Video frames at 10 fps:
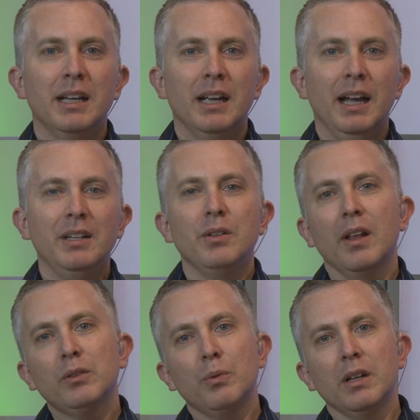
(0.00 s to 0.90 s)
And you know,
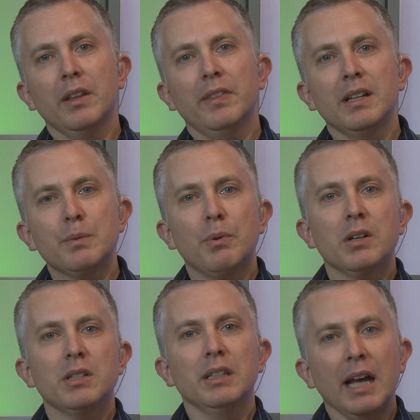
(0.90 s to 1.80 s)
that's one of the things
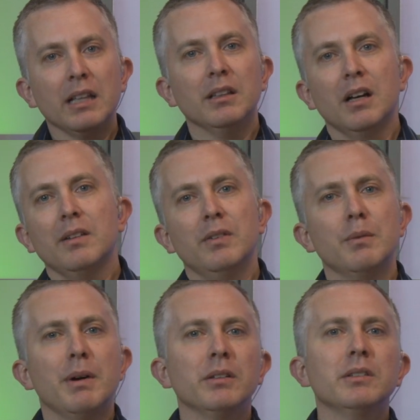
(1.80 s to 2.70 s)
personally I love
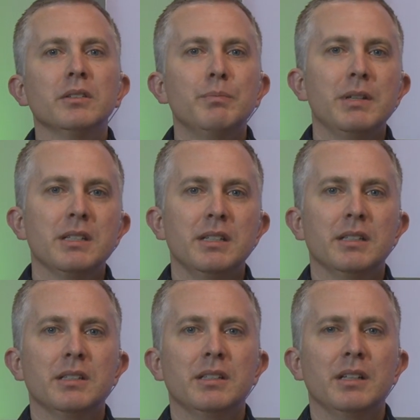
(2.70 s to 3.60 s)
about this business